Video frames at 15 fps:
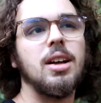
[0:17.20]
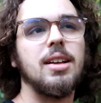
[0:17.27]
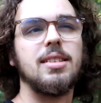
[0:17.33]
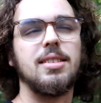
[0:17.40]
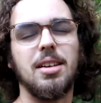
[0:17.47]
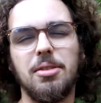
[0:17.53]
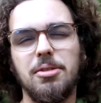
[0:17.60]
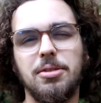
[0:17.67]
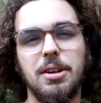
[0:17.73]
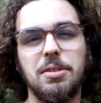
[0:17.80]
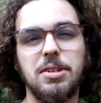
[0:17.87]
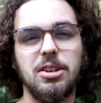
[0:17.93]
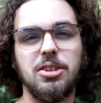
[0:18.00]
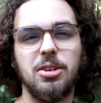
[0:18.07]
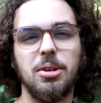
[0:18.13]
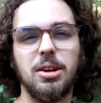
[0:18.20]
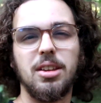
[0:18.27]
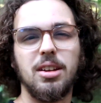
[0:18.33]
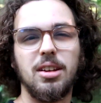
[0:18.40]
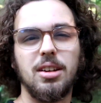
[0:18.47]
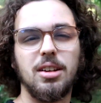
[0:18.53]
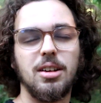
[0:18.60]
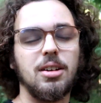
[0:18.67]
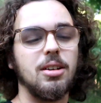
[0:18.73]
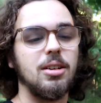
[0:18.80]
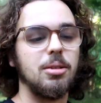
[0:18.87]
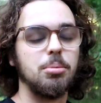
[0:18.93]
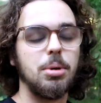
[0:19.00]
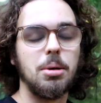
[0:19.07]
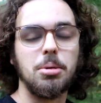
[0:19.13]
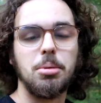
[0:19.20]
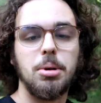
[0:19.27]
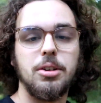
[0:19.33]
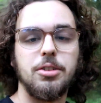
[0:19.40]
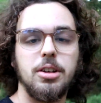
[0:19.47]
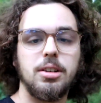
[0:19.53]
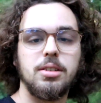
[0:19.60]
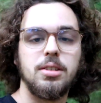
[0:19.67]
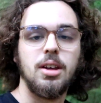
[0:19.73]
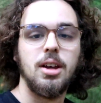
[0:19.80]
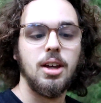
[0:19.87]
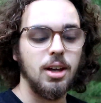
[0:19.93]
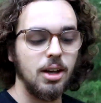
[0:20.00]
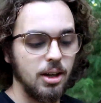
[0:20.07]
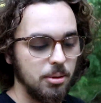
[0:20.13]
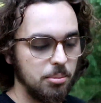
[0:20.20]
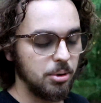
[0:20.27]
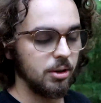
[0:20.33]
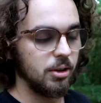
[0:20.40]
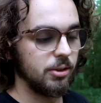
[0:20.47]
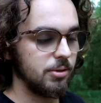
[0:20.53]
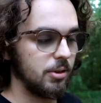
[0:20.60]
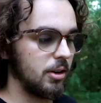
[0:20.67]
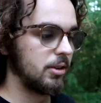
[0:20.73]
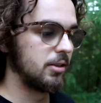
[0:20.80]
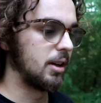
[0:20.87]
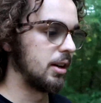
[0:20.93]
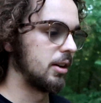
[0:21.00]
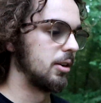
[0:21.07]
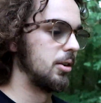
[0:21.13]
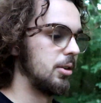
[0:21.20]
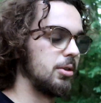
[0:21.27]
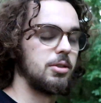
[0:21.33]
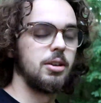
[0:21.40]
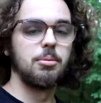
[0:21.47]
752 I think, bobber projects. But as far as that goes,